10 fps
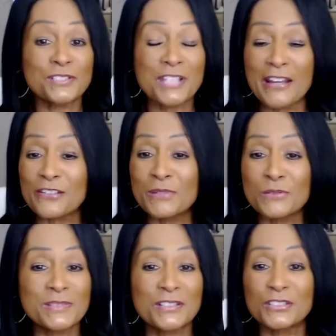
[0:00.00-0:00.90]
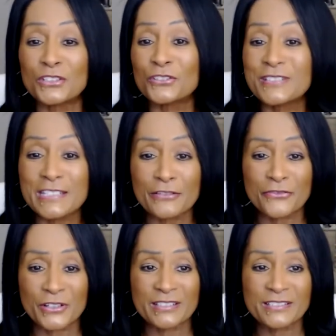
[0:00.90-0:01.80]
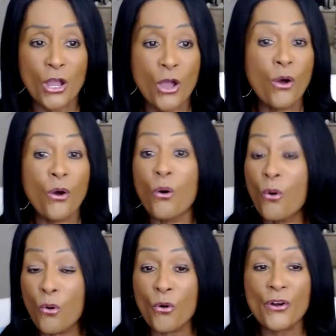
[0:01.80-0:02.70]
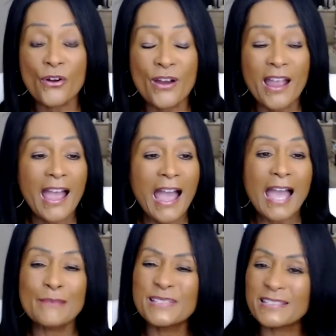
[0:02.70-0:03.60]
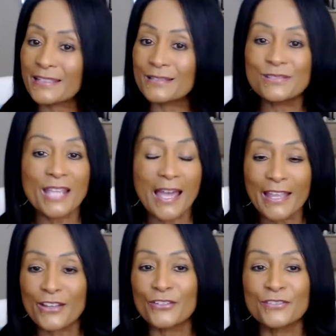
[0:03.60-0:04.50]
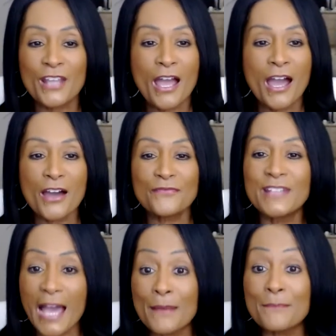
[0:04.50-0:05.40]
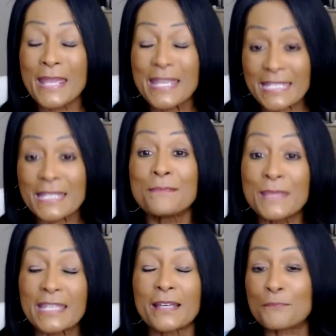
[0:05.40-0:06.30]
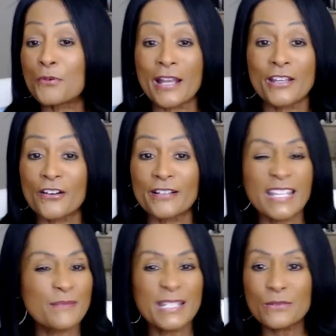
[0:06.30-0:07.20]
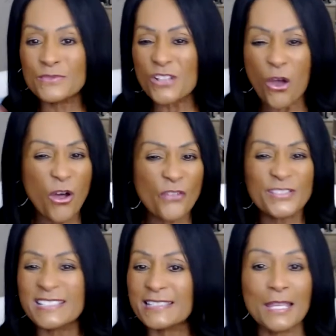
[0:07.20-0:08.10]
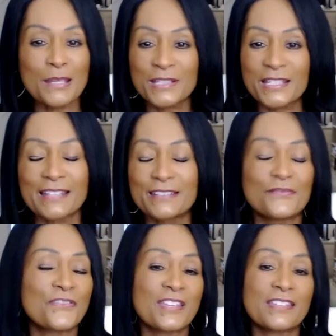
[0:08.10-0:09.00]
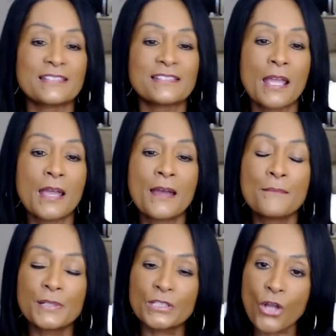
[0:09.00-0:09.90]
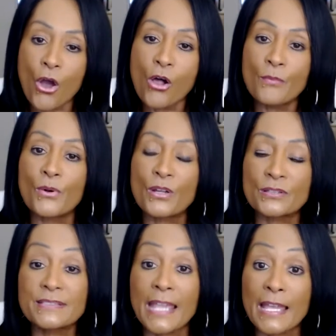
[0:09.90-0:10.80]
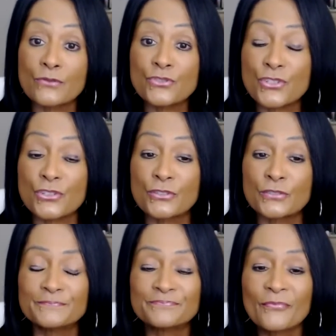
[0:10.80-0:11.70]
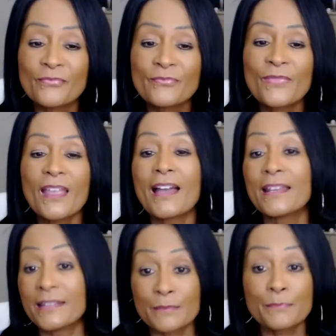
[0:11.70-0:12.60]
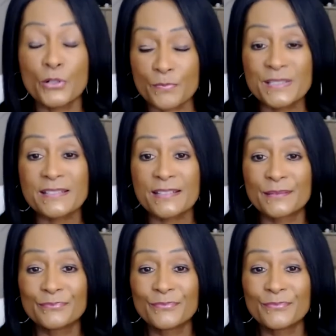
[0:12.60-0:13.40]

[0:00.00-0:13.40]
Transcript: retirement was going to look different. Or I'm sick and tired of not making me a priority. I mean, it was all the same kind of things, but it all boiled down to I need a purpose.